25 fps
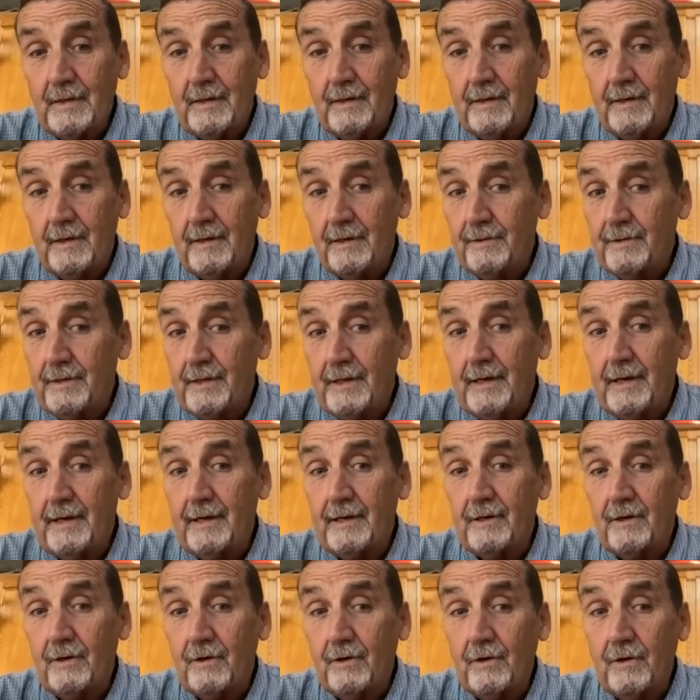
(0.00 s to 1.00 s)
uh,
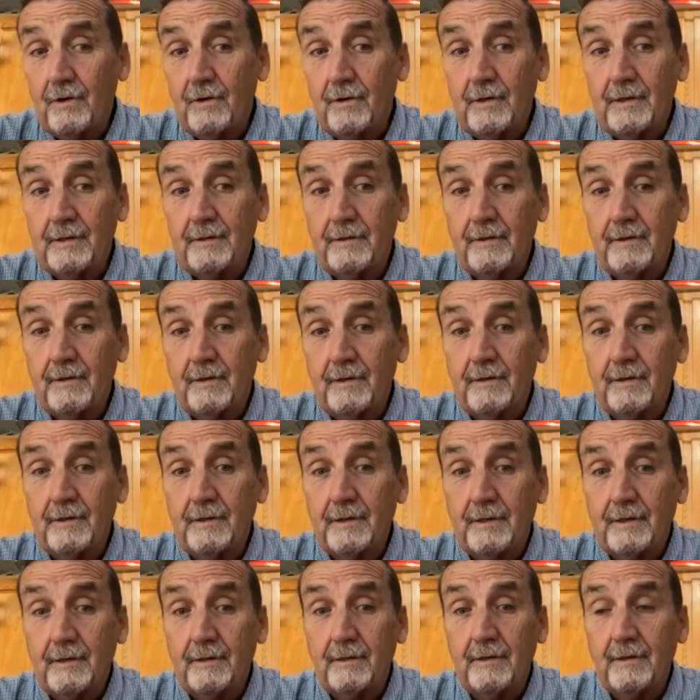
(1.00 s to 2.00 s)
that are
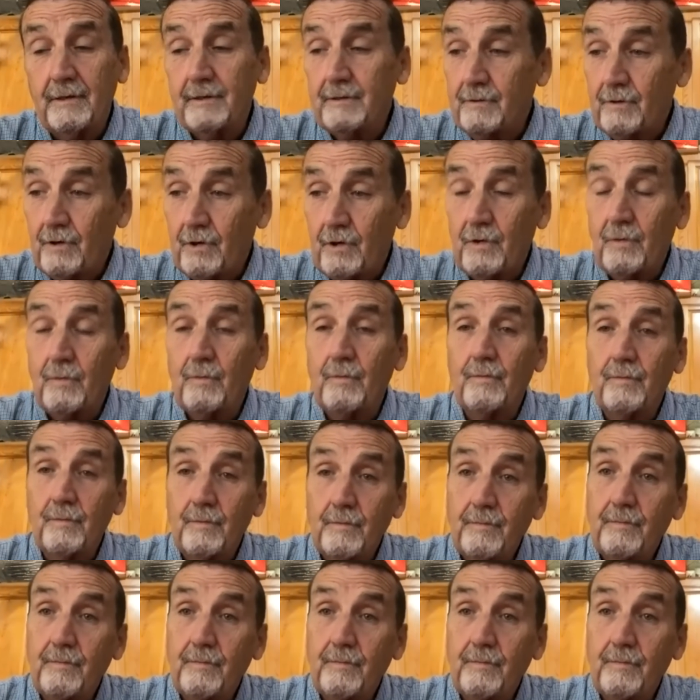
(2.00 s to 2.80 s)
uh, uh, are